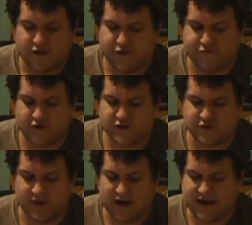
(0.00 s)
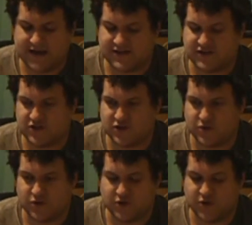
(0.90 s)
The first way is
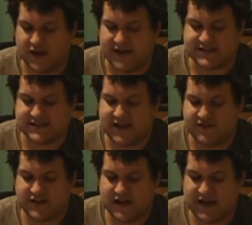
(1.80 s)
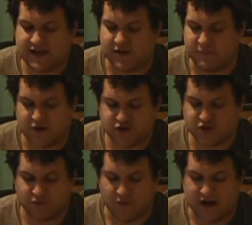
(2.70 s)
to do a seven-day
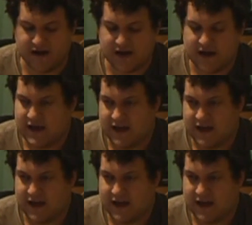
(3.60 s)
commercial run